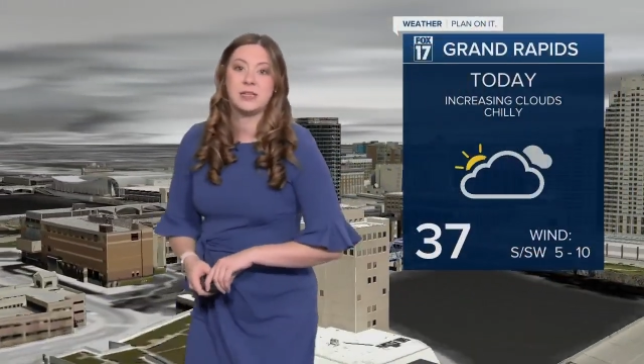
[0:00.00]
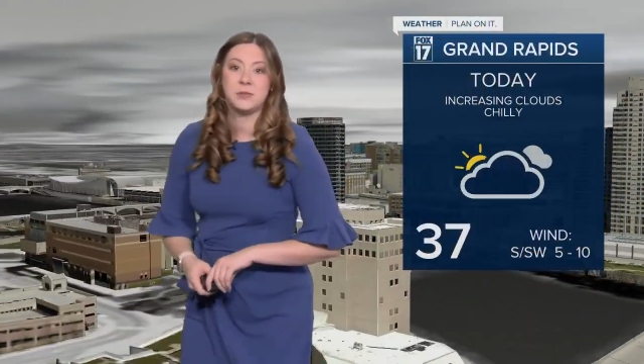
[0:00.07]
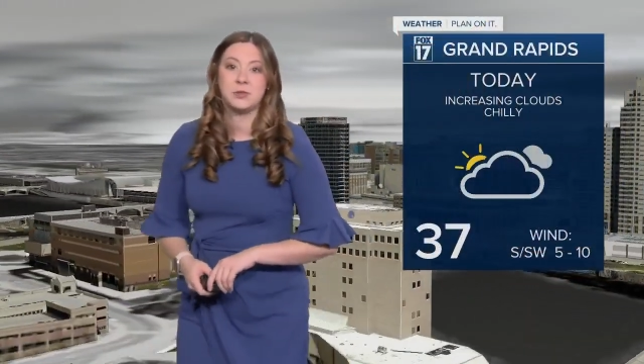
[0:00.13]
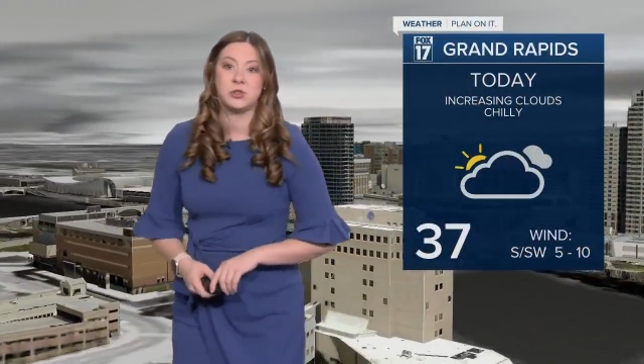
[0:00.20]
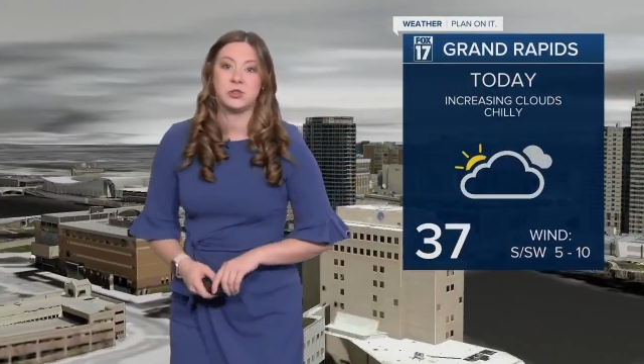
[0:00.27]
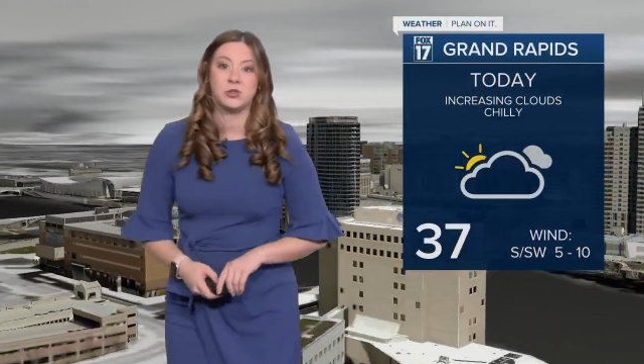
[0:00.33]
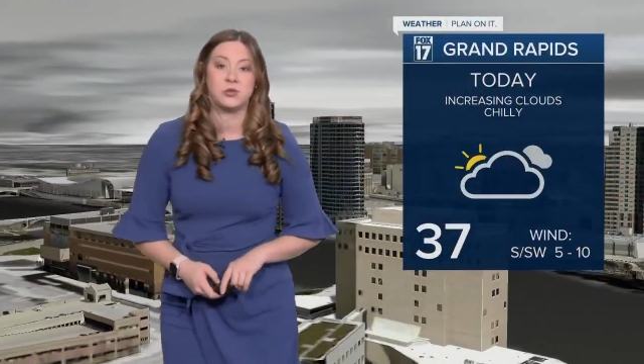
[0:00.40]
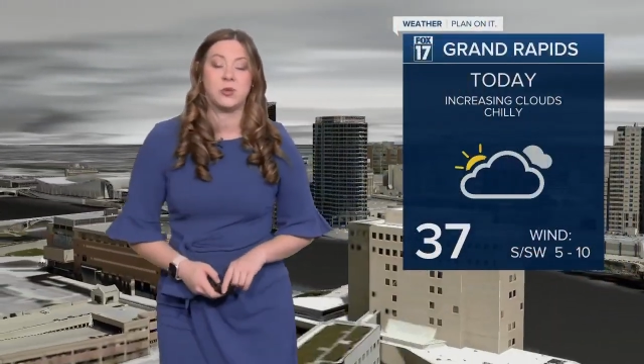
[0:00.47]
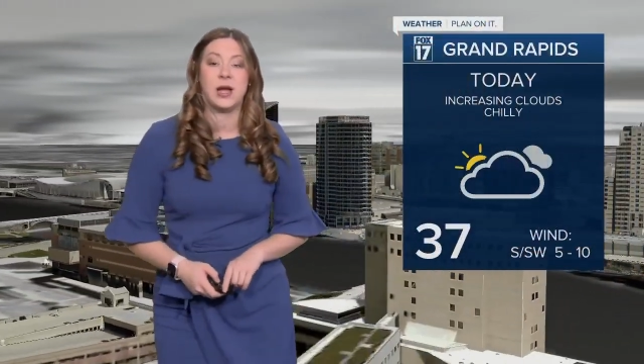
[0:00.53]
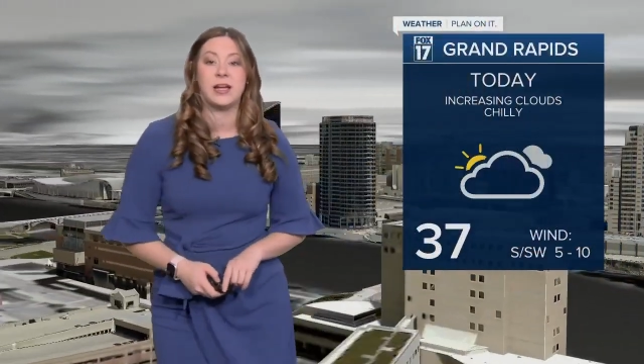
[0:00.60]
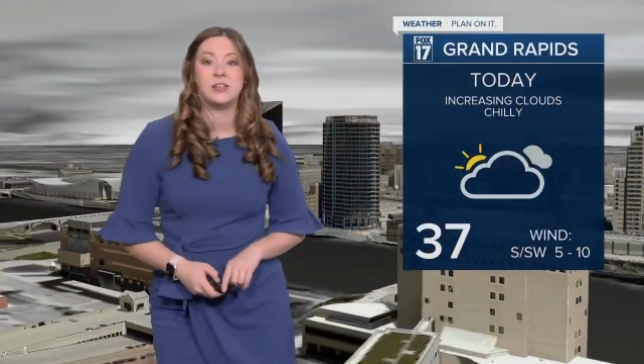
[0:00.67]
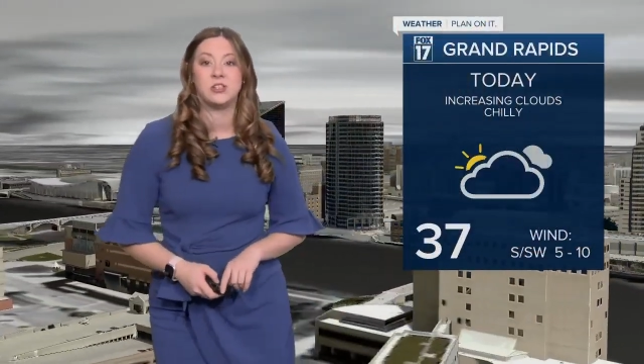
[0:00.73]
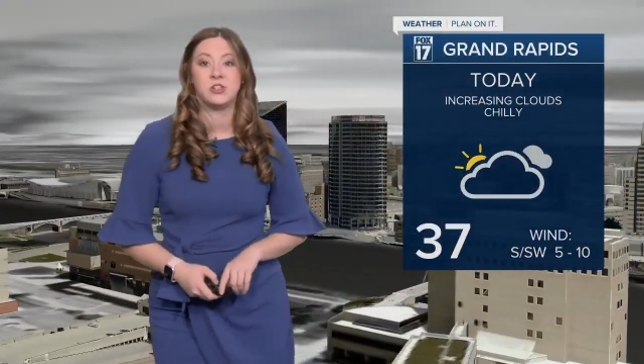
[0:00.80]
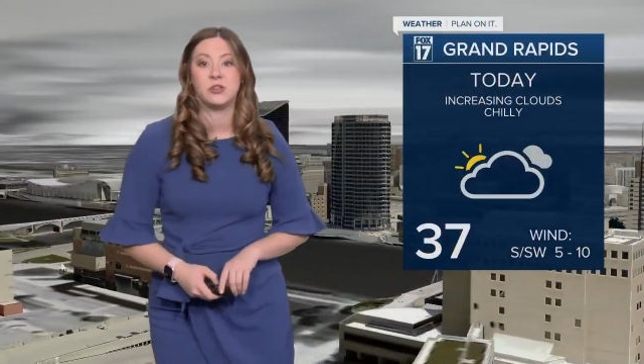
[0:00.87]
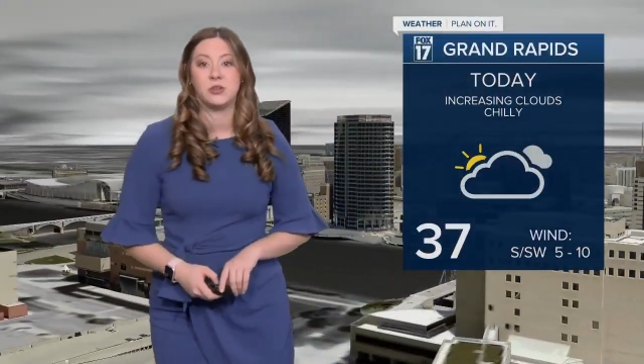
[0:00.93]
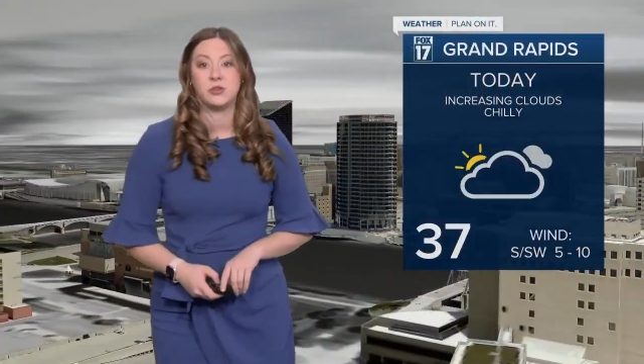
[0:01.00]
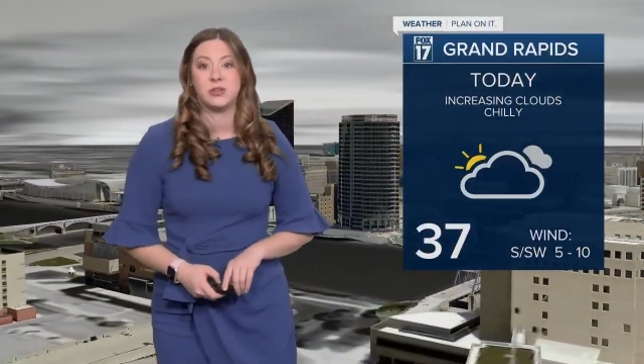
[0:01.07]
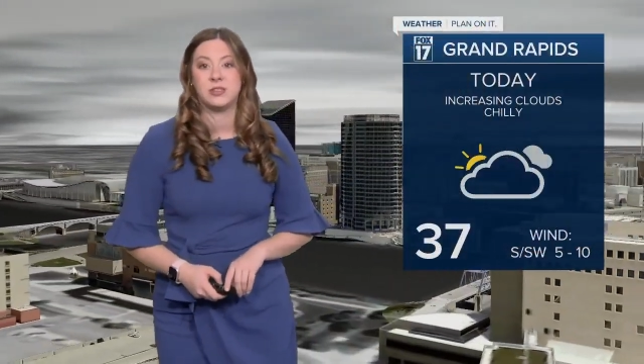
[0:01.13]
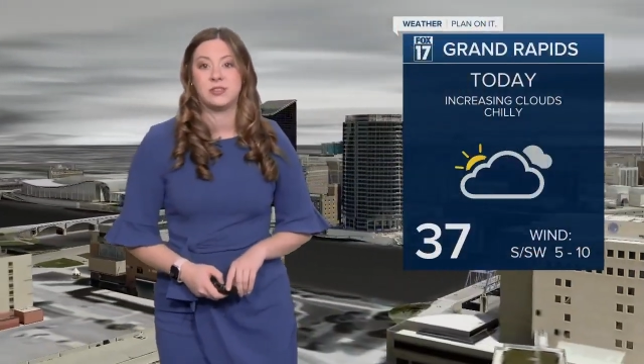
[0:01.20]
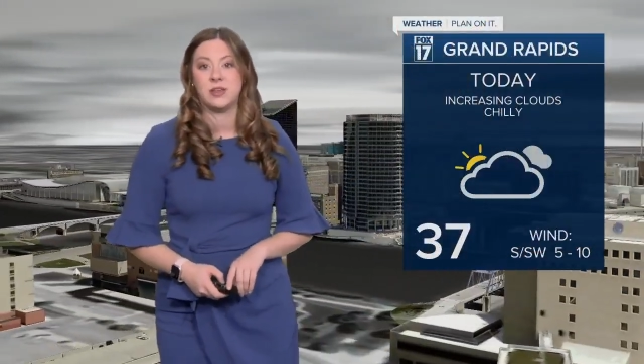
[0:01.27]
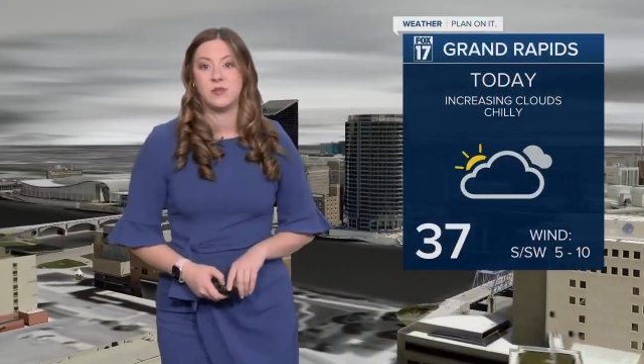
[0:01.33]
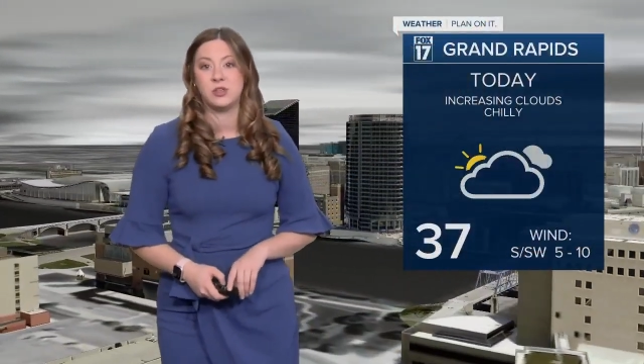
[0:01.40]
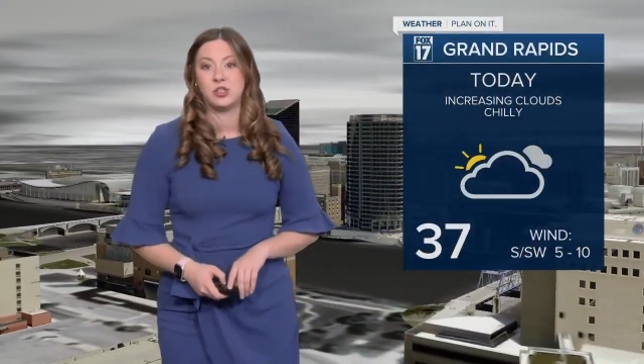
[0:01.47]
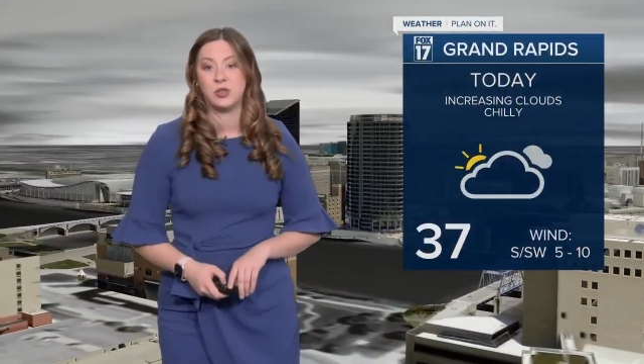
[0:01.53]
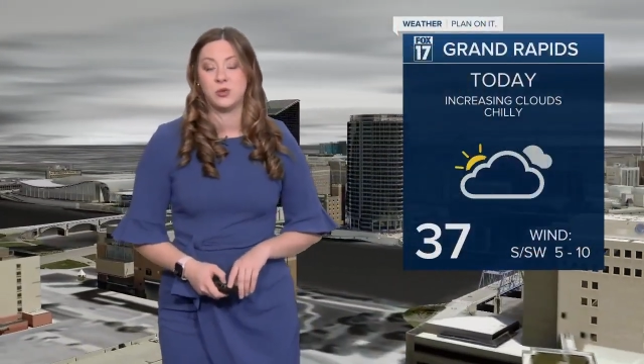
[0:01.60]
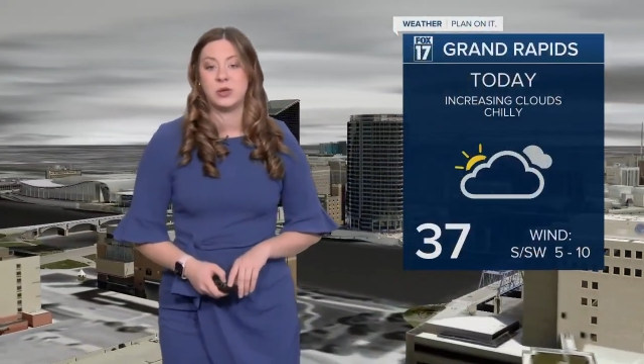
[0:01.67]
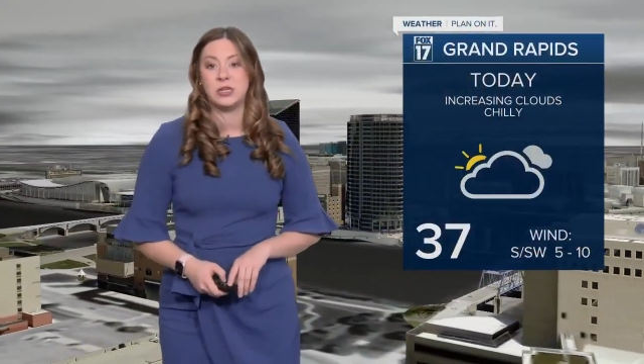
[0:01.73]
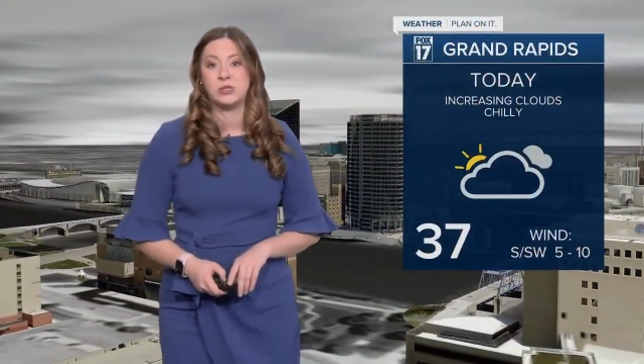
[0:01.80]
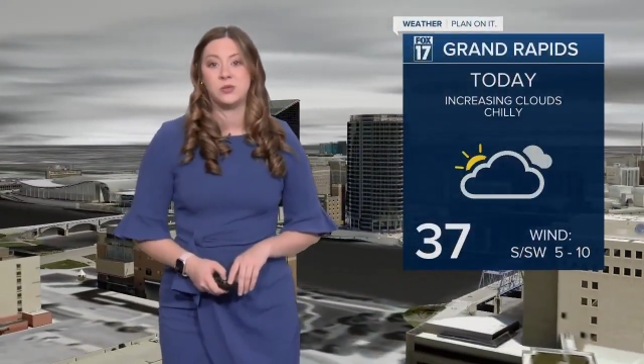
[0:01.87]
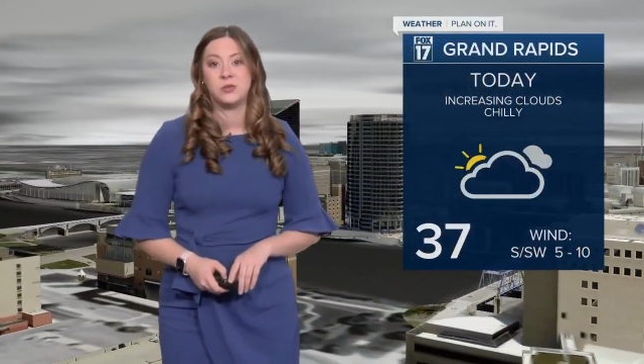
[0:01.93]
temperatures rise to 37
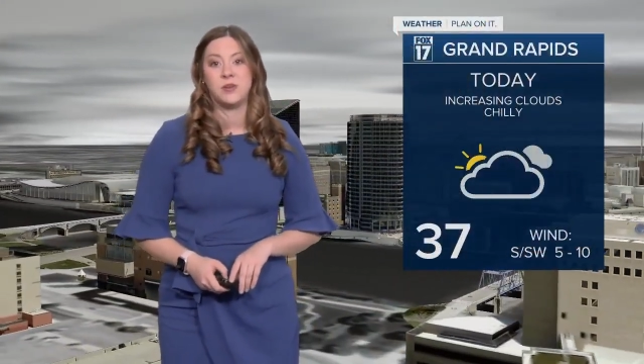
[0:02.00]
degrees.